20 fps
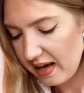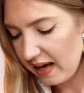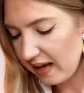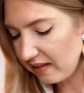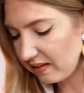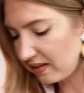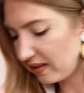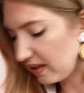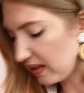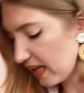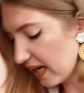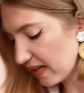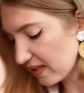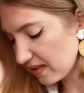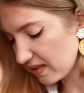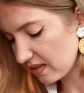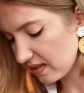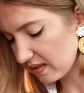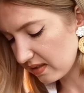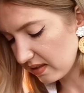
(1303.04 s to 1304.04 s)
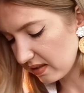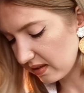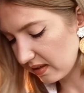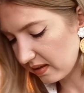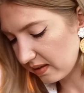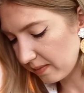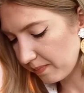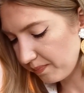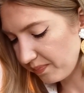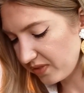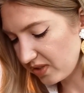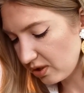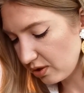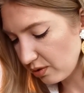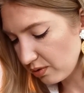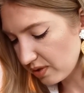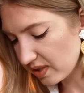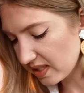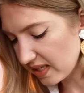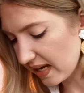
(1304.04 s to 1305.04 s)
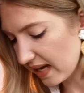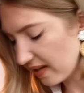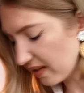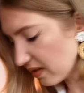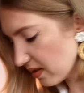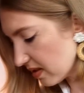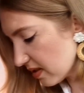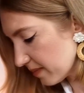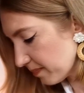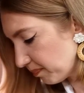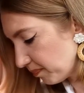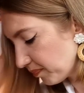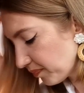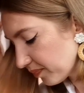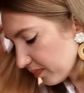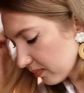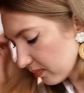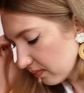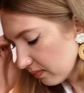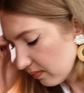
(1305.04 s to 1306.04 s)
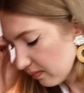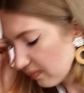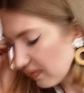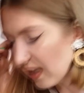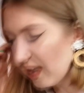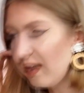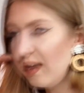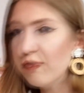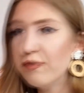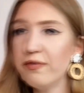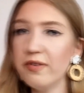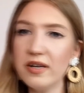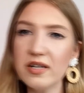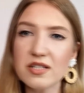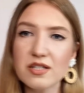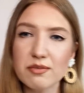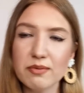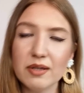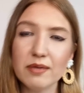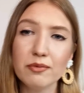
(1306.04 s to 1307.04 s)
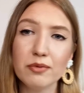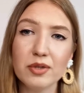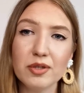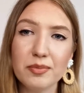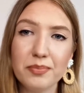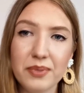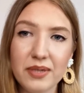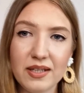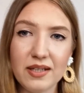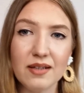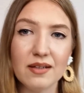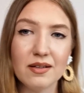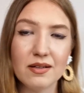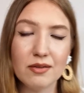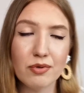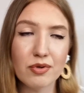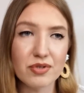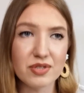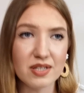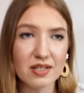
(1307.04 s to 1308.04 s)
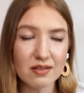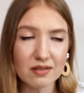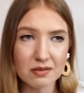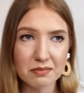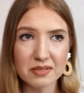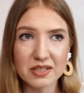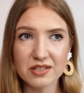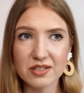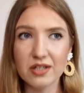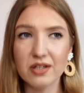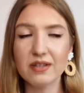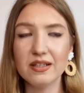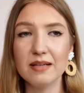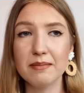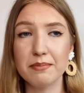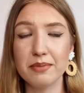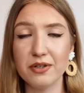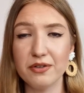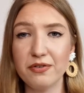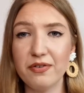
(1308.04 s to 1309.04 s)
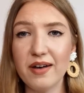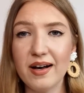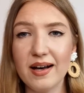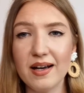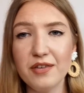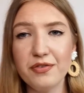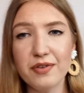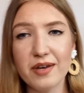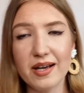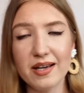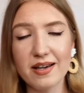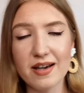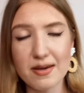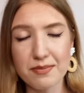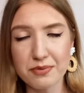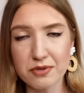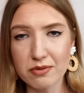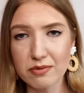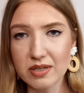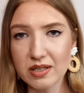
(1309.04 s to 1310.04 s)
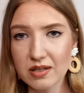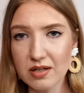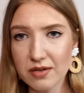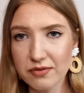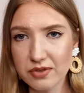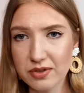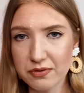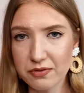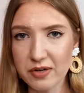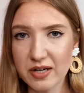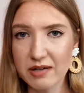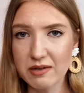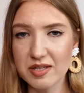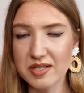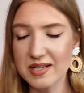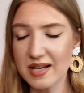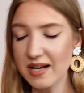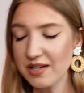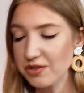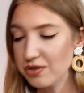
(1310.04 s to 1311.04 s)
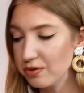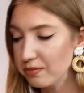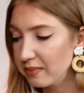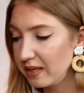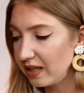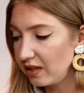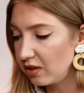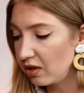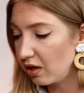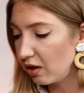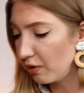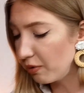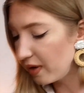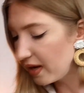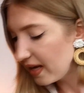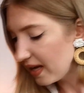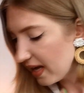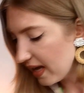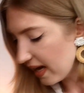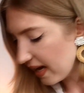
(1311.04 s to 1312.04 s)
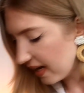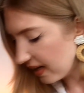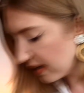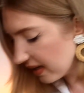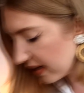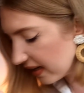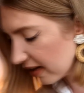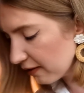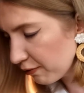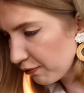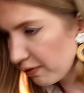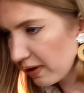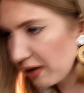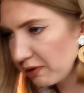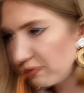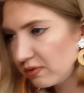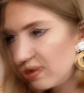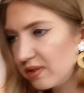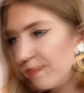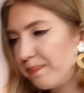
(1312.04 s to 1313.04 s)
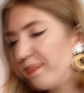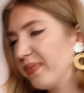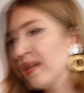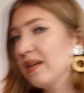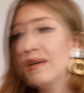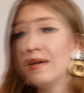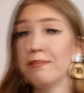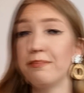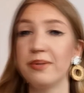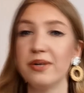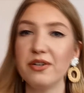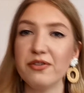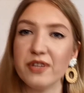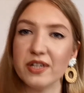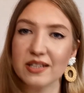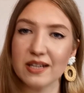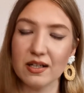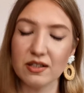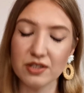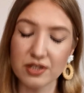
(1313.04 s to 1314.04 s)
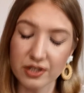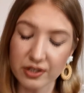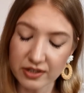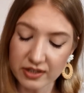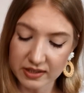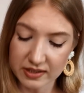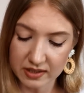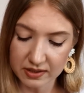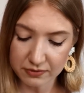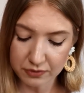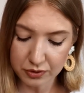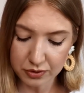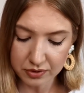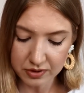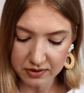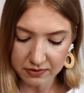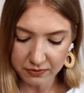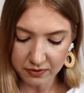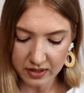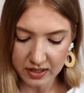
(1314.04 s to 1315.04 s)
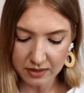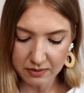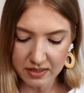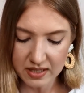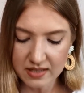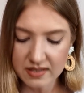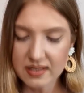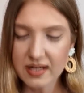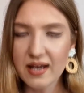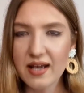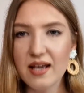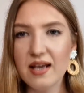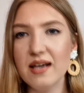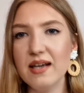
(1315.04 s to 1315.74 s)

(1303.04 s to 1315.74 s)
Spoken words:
And the last two scents. First one will be Rosendo Mateu No. 5. I absolutely love the fragrance, as you may know, and I have found the perfect alternative to the fragrance.